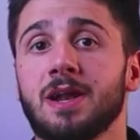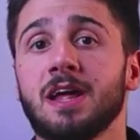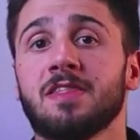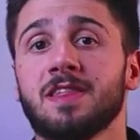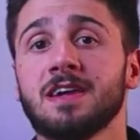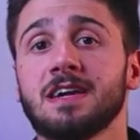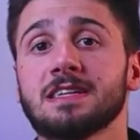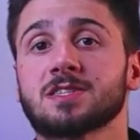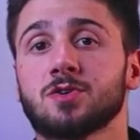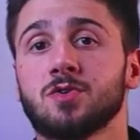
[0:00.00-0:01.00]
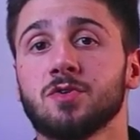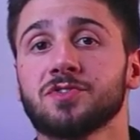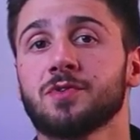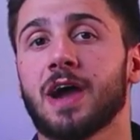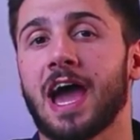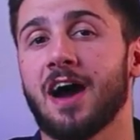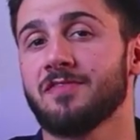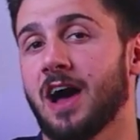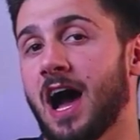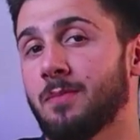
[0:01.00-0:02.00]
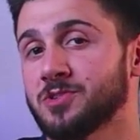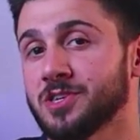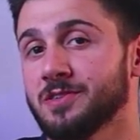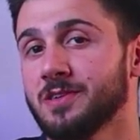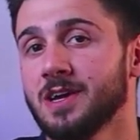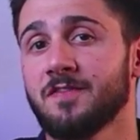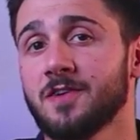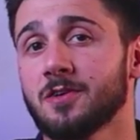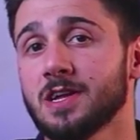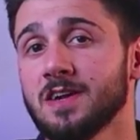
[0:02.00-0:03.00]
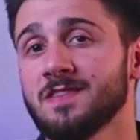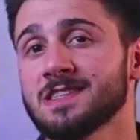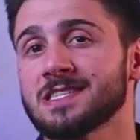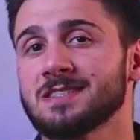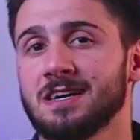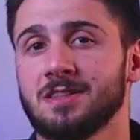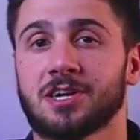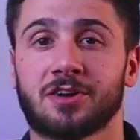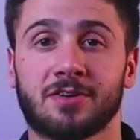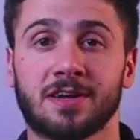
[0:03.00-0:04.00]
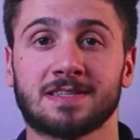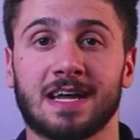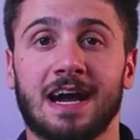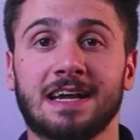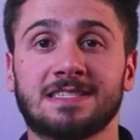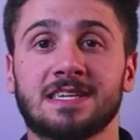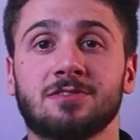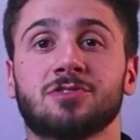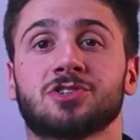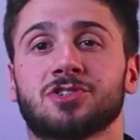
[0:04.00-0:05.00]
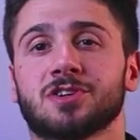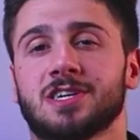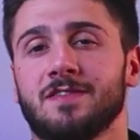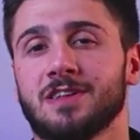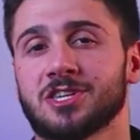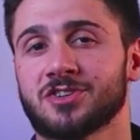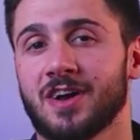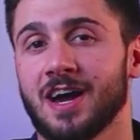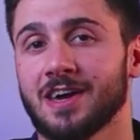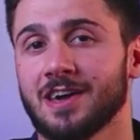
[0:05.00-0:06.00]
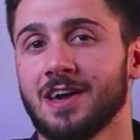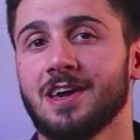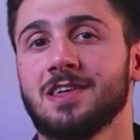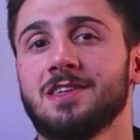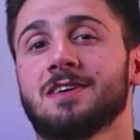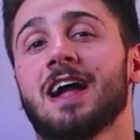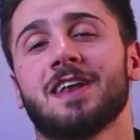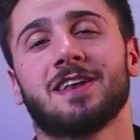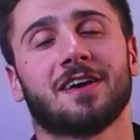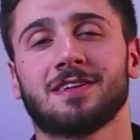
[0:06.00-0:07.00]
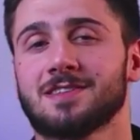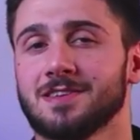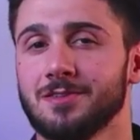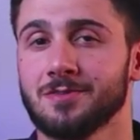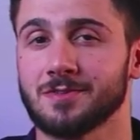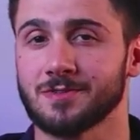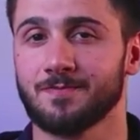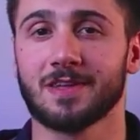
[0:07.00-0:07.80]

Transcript: But I think it's cool to have the option. If you're even slightly curious, I'd say you should give it a try you have got nothing to lose.